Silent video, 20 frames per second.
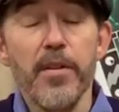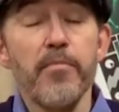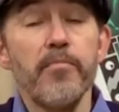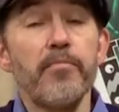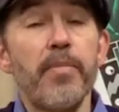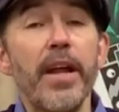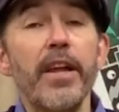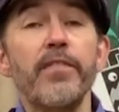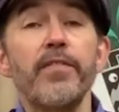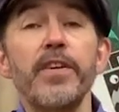
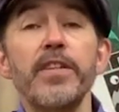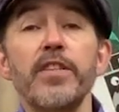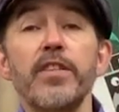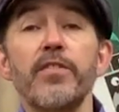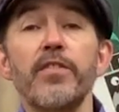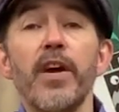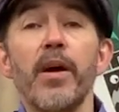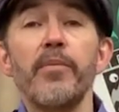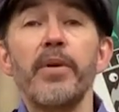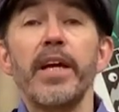Benefits
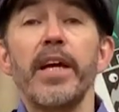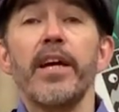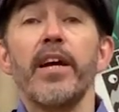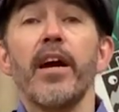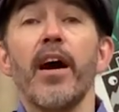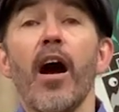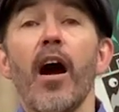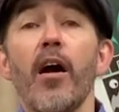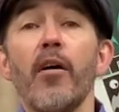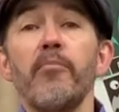of coming
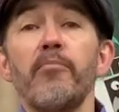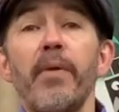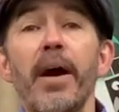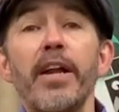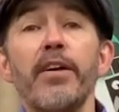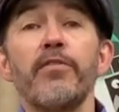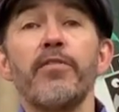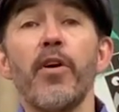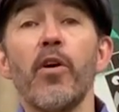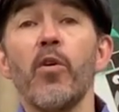here are
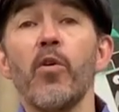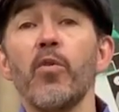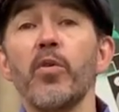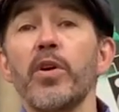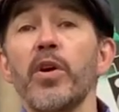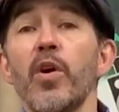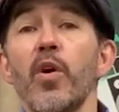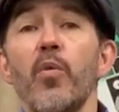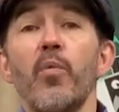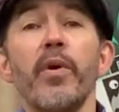
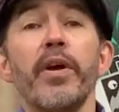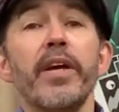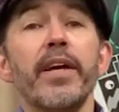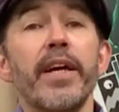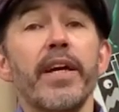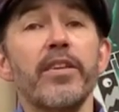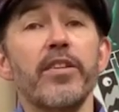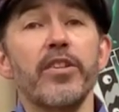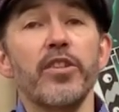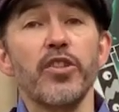manifold. We can
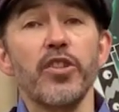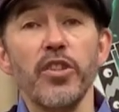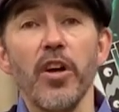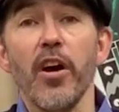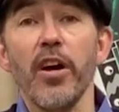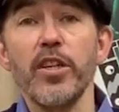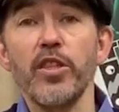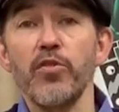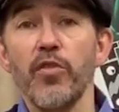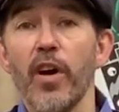get the
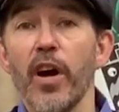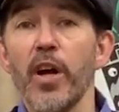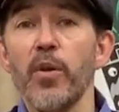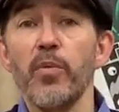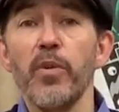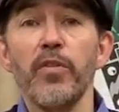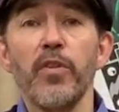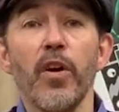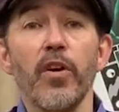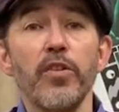size
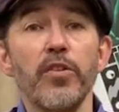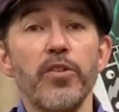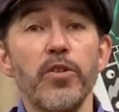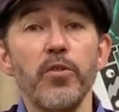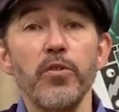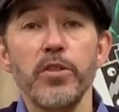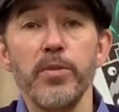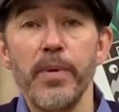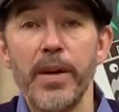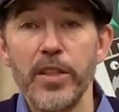right. We've got
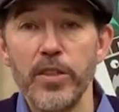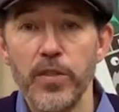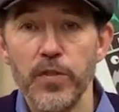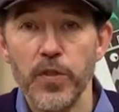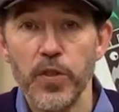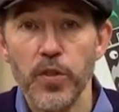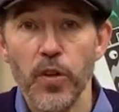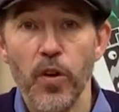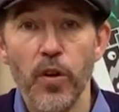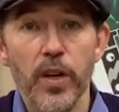huge amounts
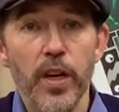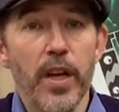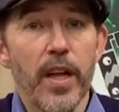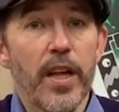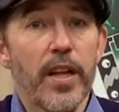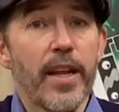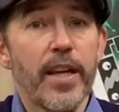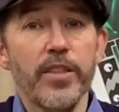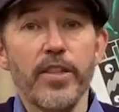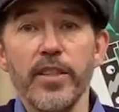of stock.
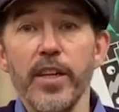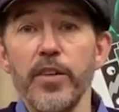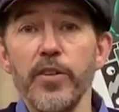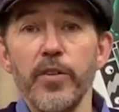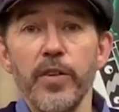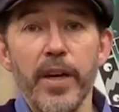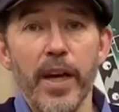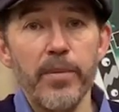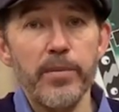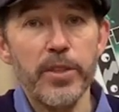Let's say
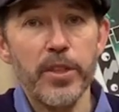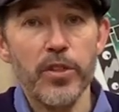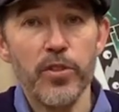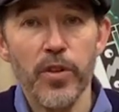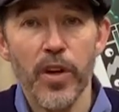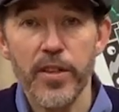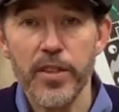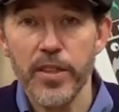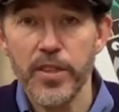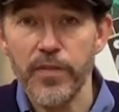you came in to
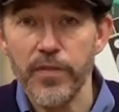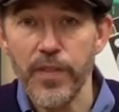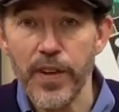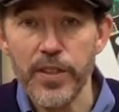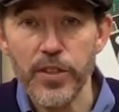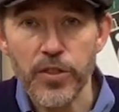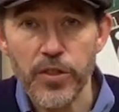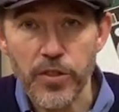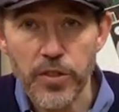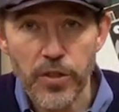try this
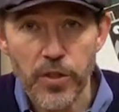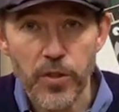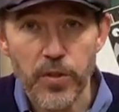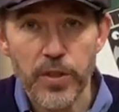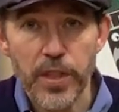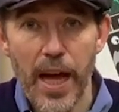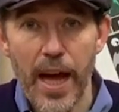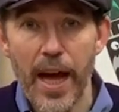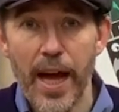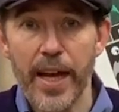adventure
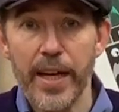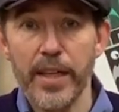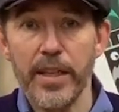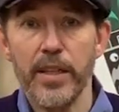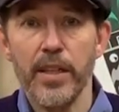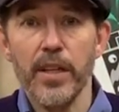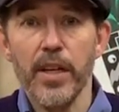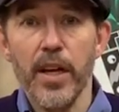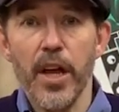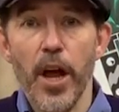suit
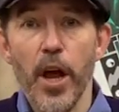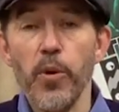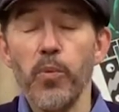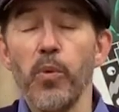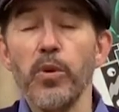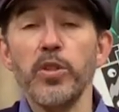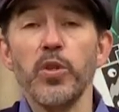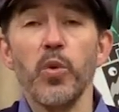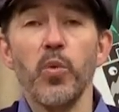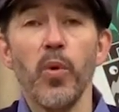and it
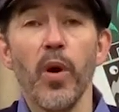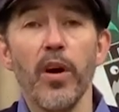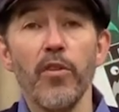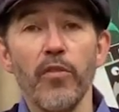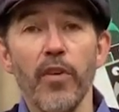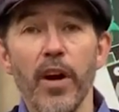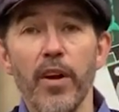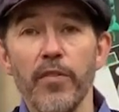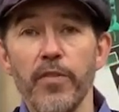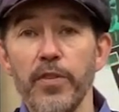wasn't quite
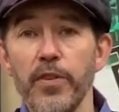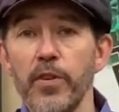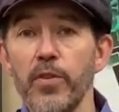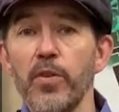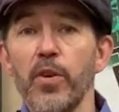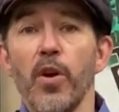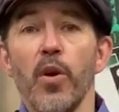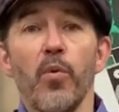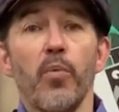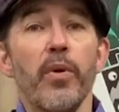right for
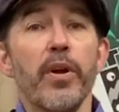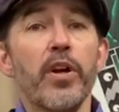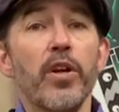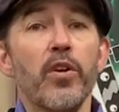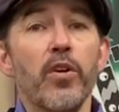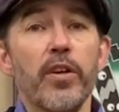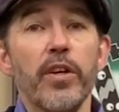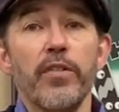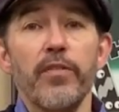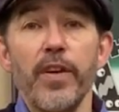you. We can
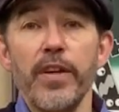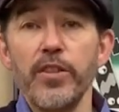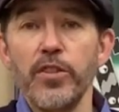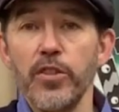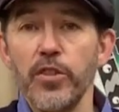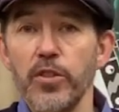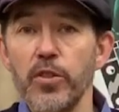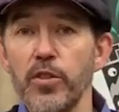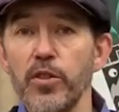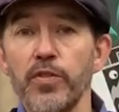look at
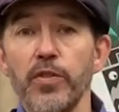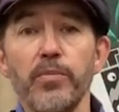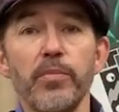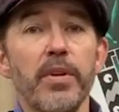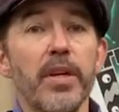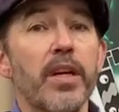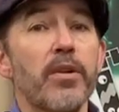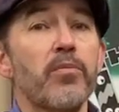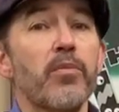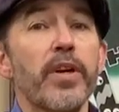adventure suits from
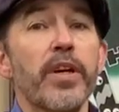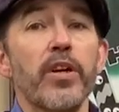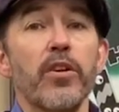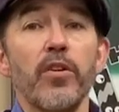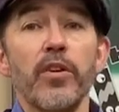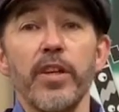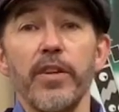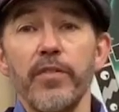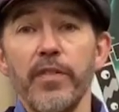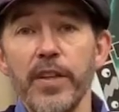Klim. We can
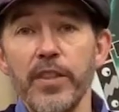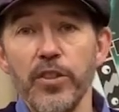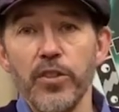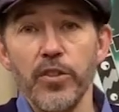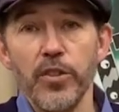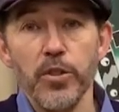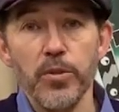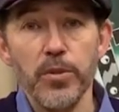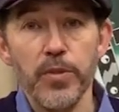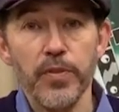look at adventure
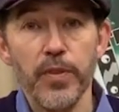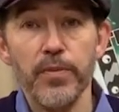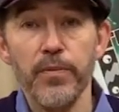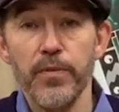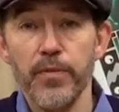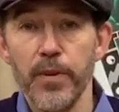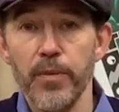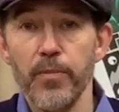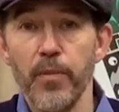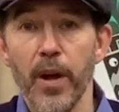suits
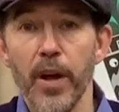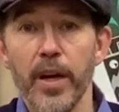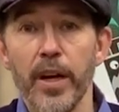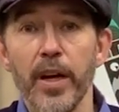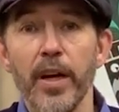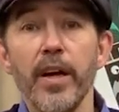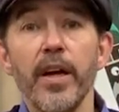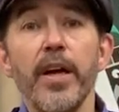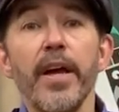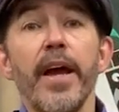from
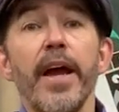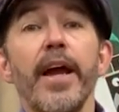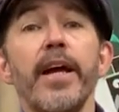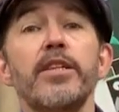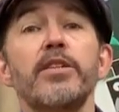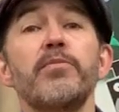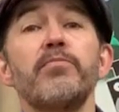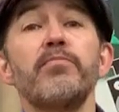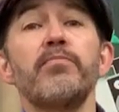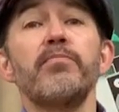Rucker.
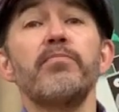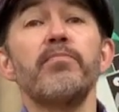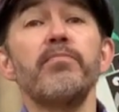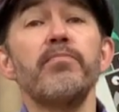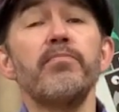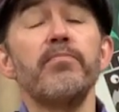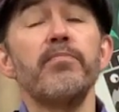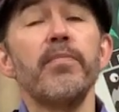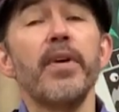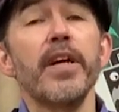It's
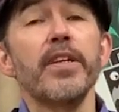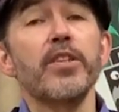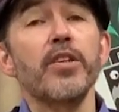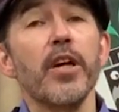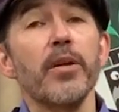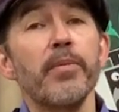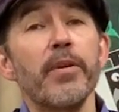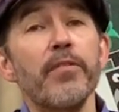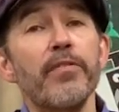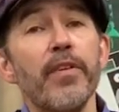
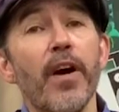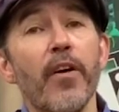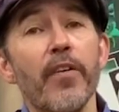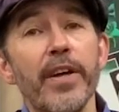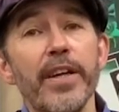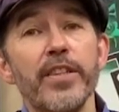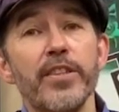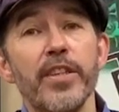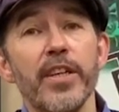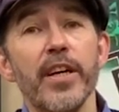going to be far
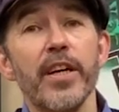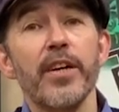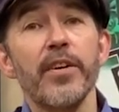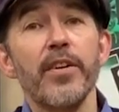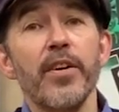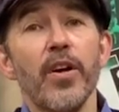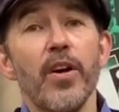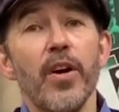easier